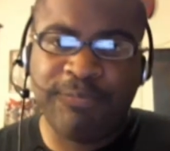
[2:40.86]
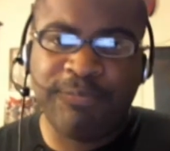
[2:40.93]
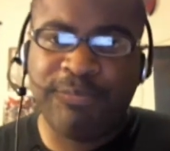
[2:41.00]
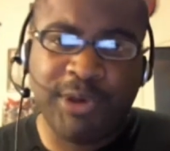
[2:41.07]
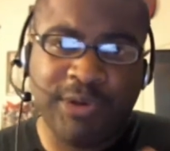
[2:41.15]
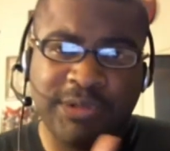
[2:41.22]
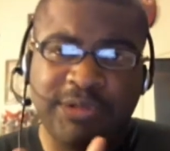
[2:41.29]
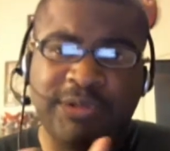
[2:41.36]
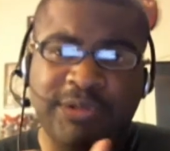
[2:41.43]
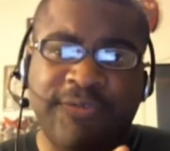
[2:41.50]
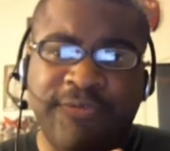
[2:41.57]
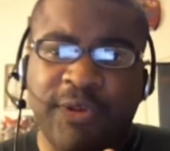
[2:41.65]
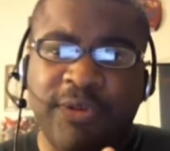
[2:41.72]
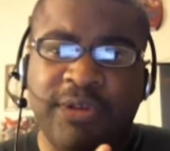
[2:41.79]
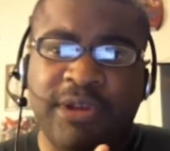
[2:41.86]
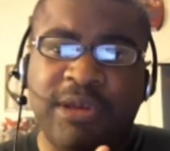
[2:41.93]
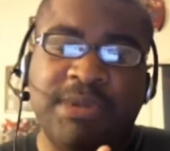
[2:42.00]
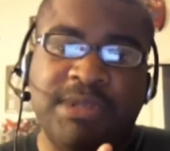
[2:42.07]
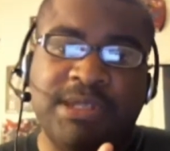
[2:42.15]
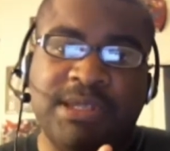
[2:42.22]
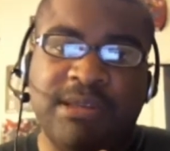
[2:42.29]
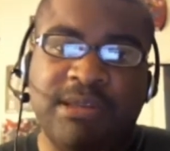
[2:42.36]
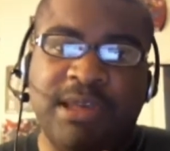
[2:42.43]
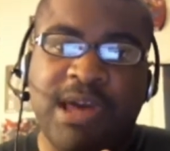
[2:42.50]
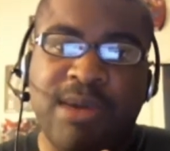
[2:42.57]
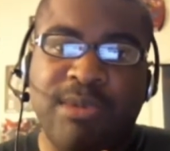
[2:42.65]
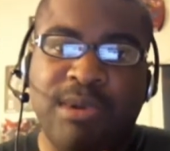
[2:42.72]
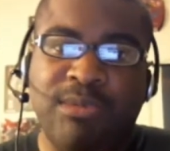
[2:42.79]
poster is folded up inside the
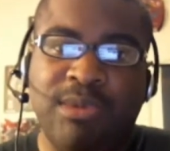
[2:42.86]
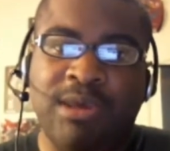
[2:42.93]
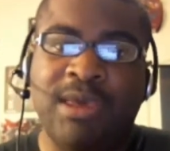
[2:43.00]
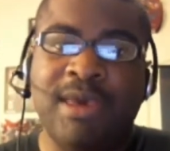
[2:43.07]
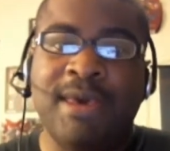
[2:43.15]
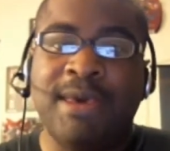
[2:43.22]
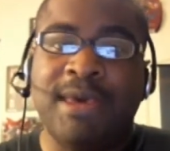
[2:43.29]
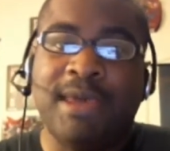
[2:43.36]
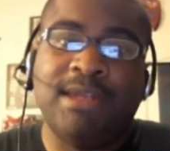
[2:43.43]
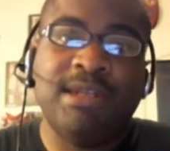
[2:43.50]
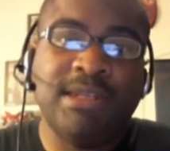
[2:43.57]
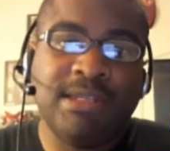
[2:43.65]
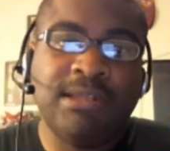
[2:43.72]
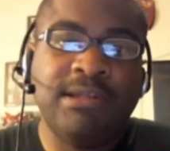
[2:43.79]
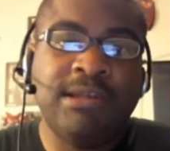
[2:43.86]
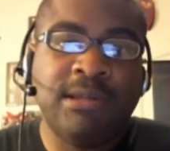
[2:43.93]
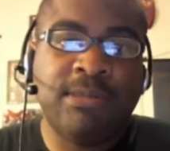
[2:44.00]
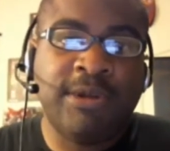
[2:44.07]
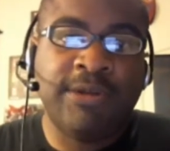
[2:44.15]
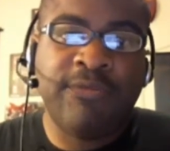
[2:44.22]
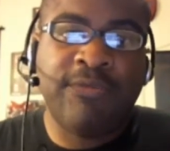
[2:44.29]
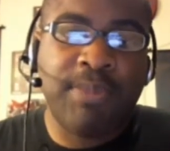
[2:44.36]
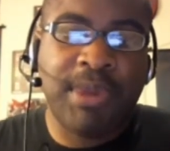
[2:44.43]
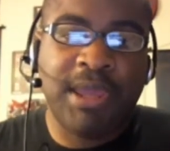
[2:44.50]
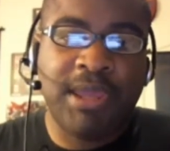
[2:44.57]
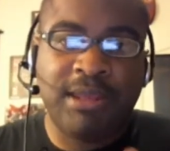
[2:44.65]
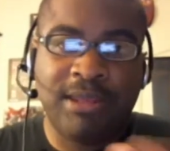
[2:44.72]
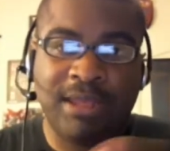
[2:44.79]
comic book, and it is a little bit of a
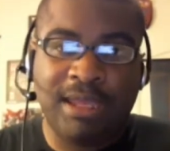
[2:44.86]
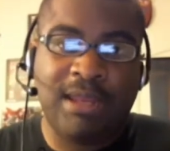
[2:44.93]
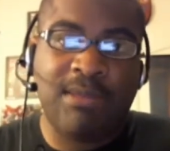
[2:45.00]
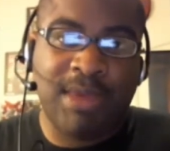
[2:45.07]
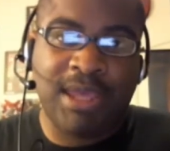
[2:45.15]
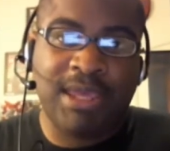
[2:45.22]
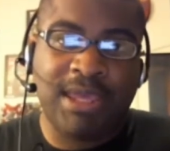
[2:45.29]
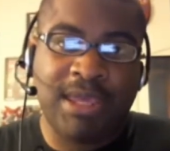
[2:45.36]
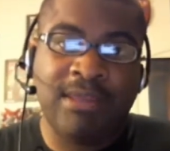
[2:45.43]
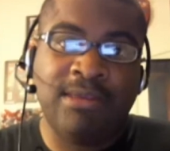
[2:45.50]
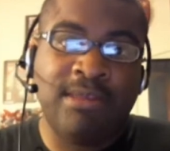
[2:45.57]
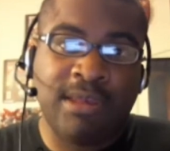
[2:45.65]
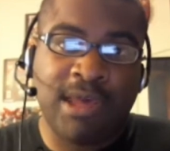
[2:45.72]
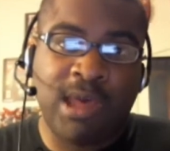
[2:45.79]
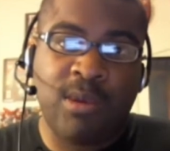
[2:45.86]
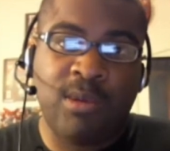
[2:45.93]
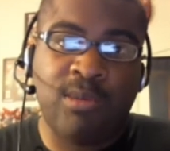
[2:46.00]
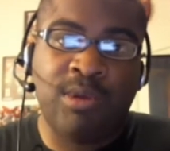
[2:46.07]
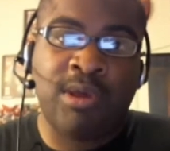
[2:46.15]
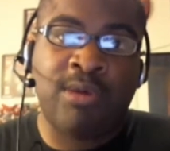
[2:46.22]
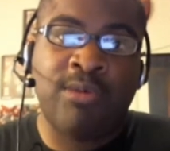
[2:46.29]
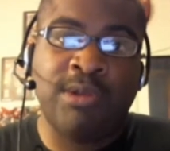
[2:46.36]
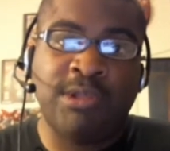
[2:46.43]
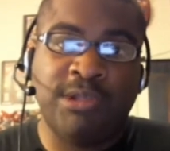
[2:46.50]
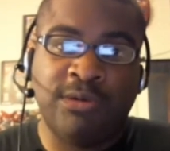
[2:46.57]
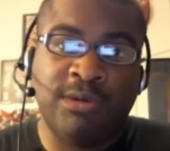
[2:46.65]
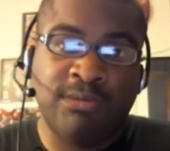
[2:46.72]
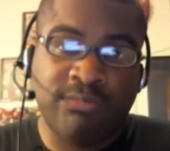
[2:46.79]
pain to get back into the comic book once you